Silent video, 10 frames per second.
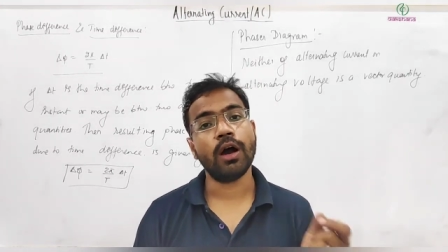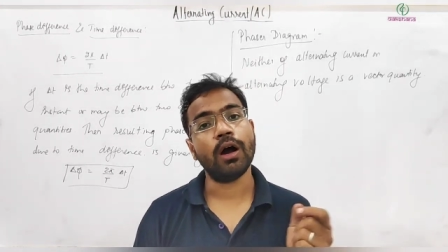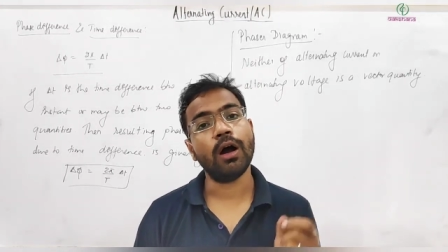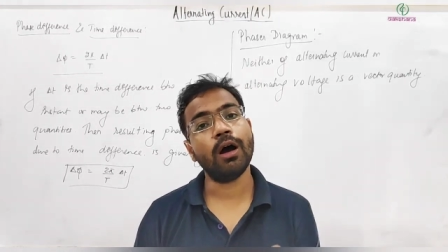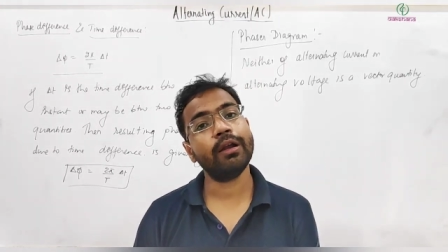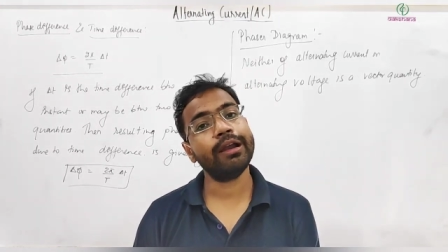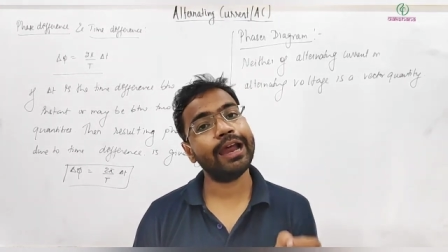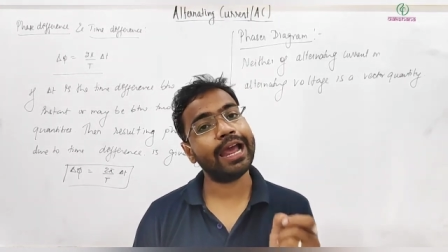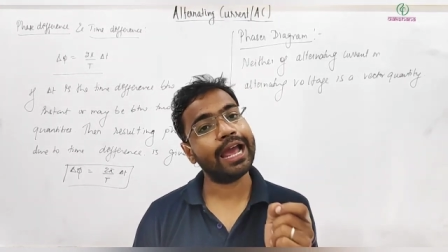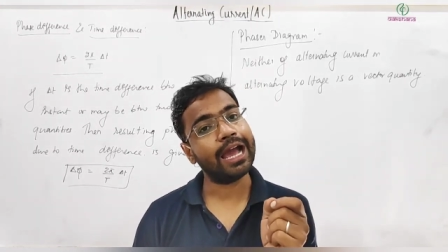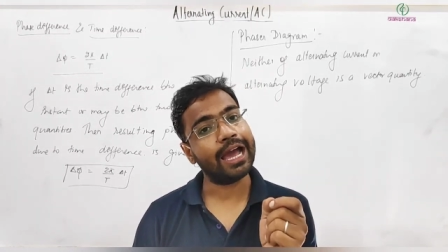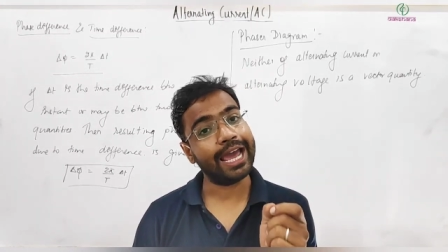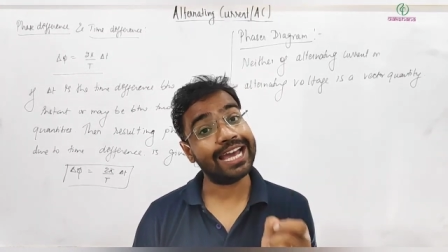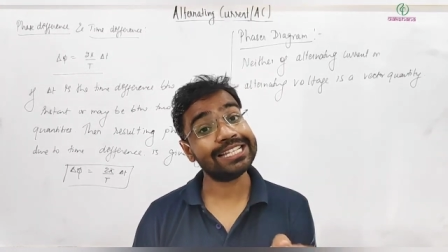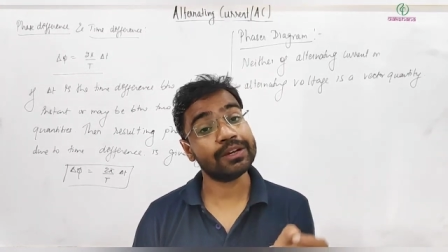on
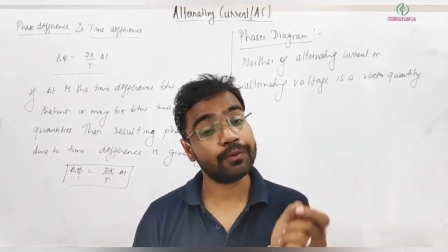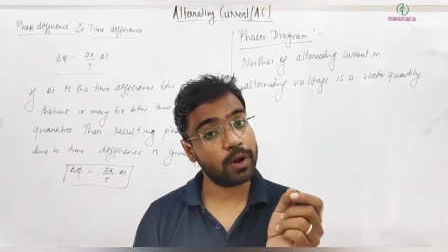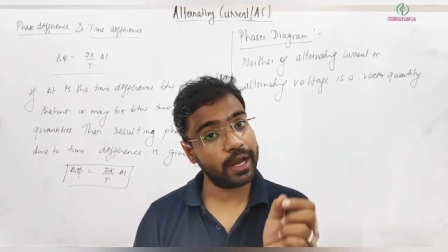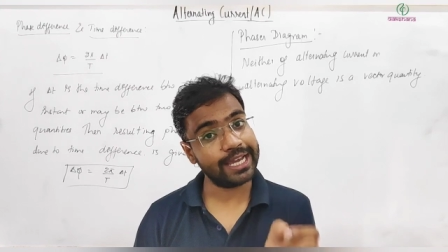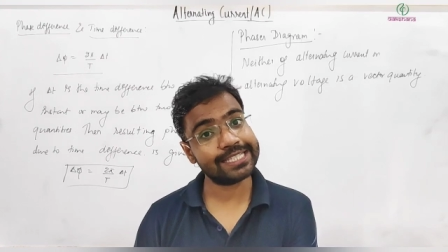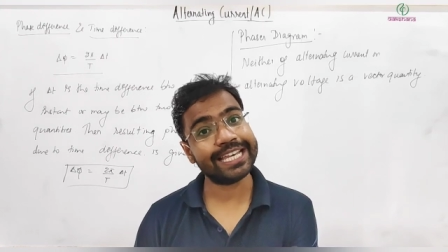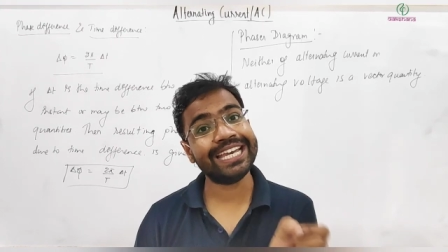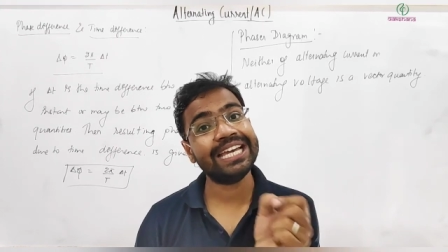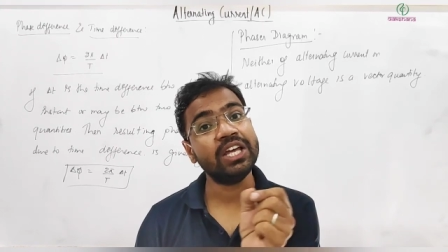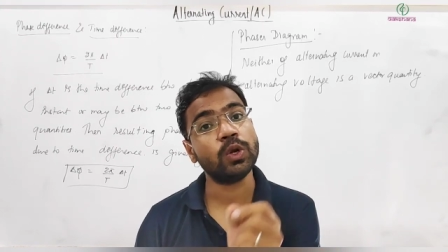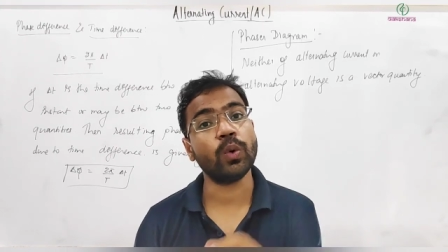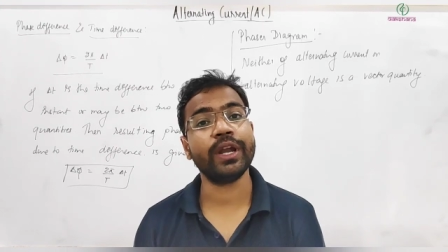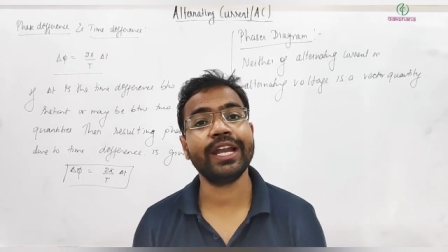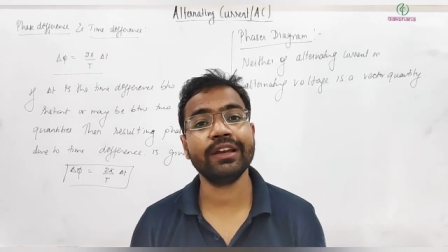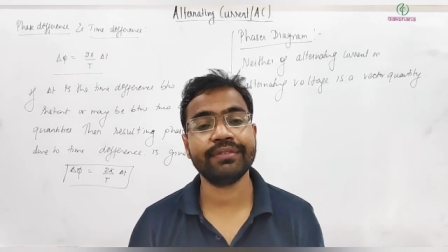as a
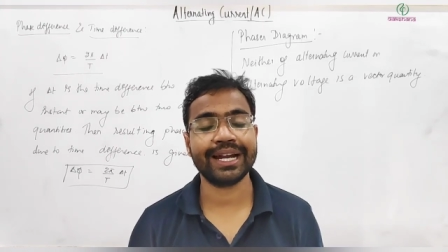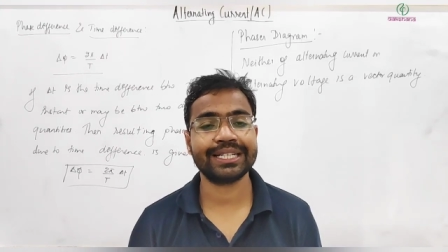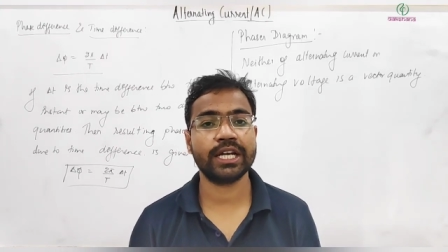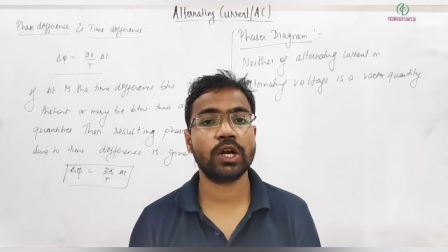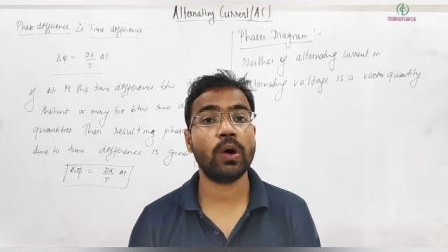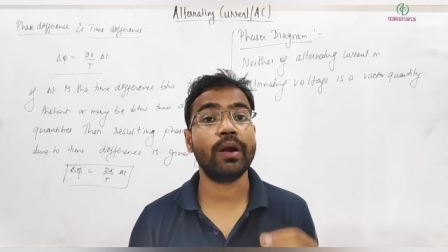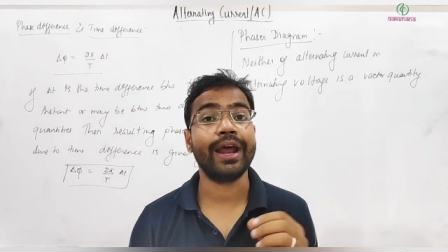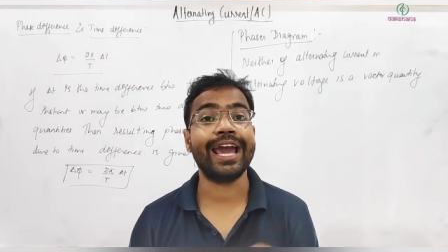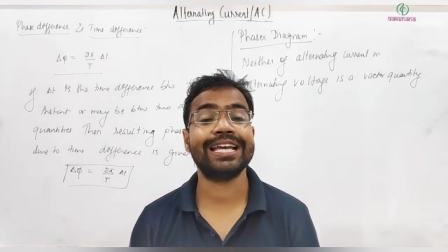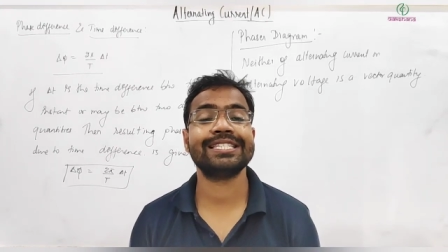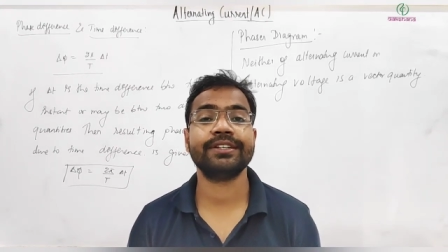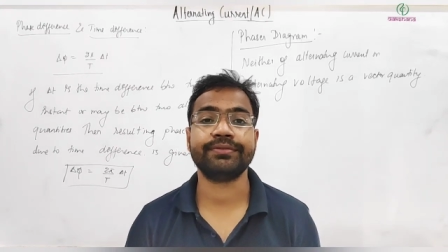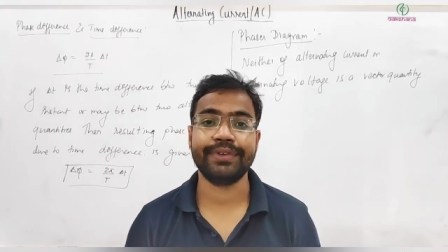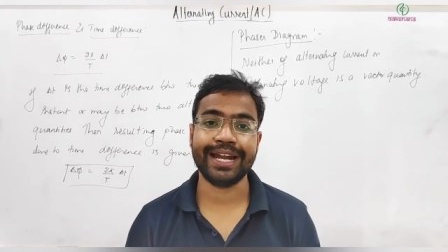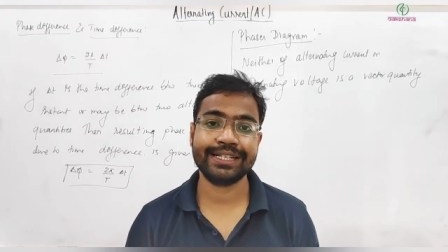rotating vector or as a
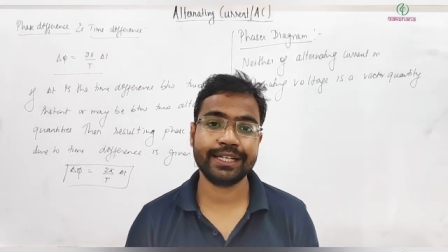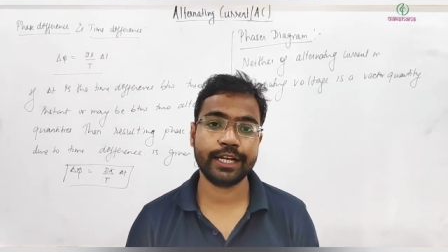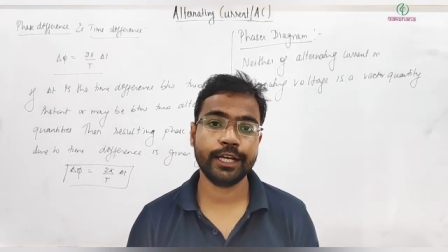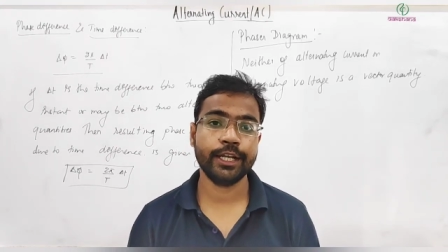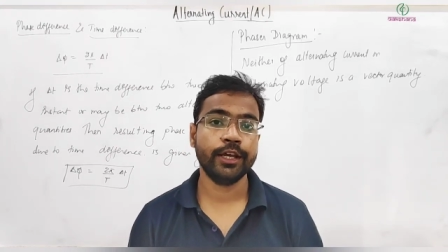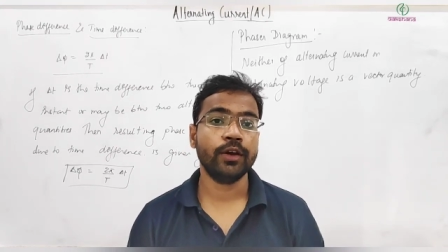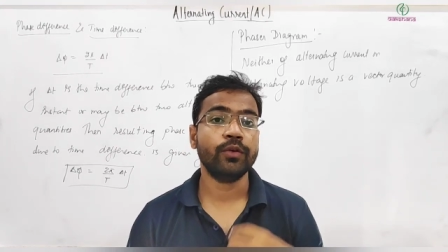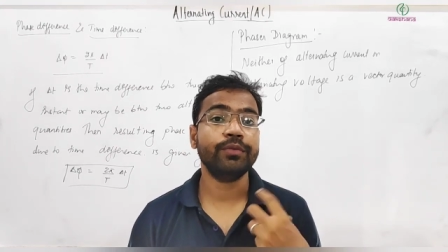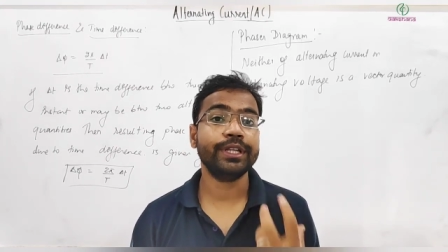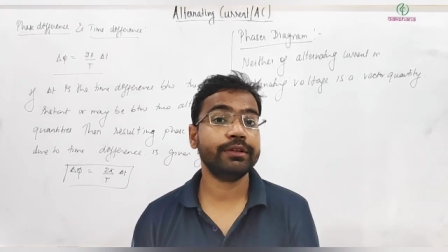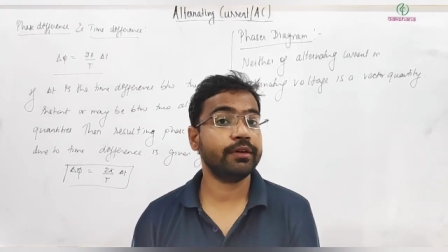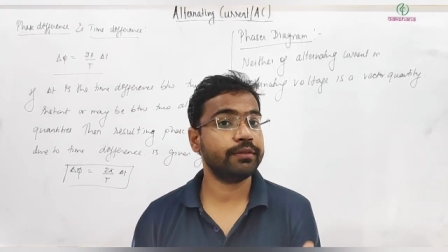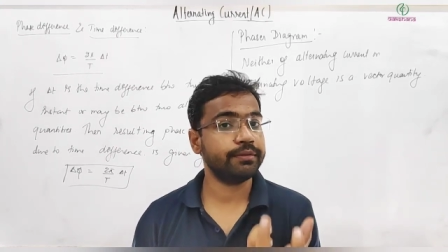vector with